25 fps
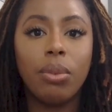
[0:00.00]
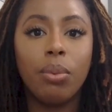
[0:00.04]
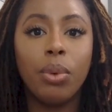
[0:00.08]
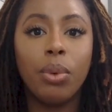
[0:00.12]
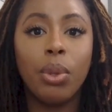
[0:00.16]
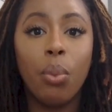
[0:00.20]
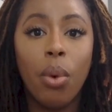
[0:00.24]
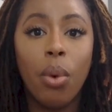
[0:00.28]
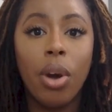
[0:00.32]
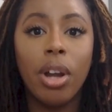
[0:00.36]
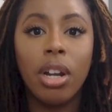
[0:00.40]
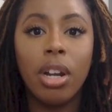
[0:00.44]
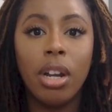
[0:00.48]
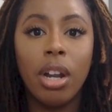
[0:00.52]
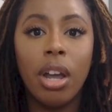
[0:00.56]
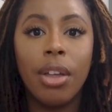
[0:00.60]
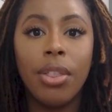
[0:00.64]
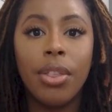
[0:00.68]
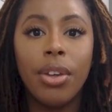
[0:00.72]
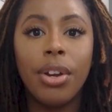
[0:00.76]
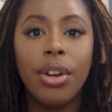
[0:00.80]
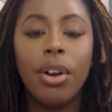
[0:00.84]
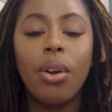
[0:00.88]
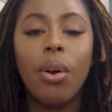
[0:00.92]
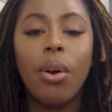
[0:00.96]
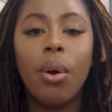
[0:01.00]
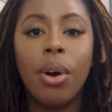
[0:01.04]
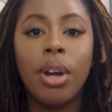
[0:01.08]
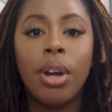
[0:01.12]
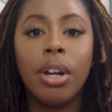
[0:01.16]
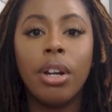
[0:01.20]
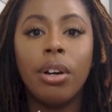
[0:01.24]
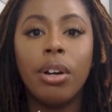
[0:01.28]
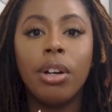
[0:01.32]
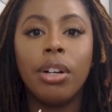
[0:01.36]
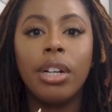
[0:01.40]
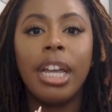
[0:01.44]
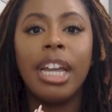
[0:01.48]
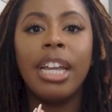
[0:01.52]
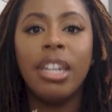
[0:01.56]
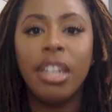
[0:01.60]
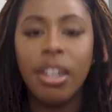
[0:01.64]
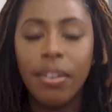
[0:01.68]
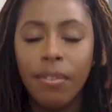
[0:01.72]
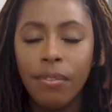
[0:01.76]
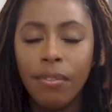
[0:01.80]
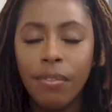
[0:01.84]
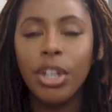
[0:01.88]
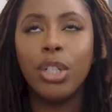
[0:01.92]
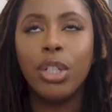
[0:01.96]
with one another on an
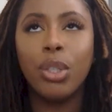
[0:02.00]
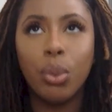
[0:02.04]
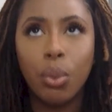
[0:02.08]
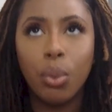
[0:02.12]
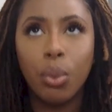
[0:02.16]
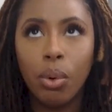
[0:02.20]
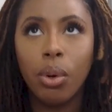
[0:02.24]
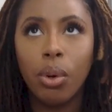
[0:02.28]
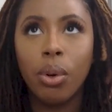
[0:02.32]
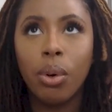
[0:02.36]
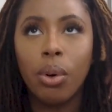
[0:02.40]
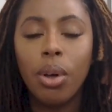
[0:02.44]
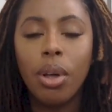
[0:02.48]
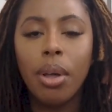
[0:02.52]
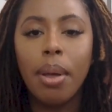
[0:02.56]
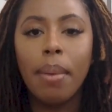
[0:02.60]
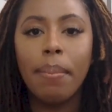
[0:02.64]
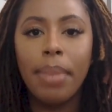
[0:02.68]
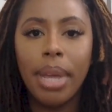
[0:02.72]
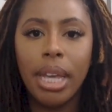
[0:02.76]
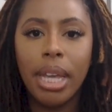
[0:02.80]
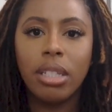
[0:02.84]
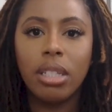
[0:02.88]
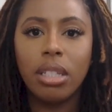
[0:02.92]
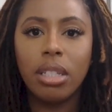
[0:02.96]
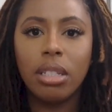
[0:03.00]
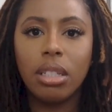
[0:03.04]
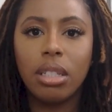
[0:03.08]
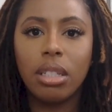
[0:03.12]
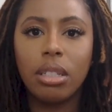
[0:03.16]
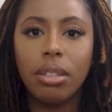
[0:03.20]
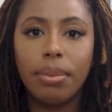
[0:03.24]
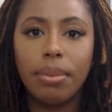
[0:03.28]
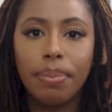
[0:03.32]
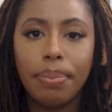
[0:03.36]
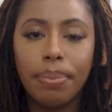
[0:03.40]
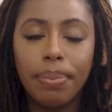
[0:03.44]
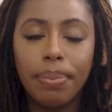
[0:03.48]
individual basis.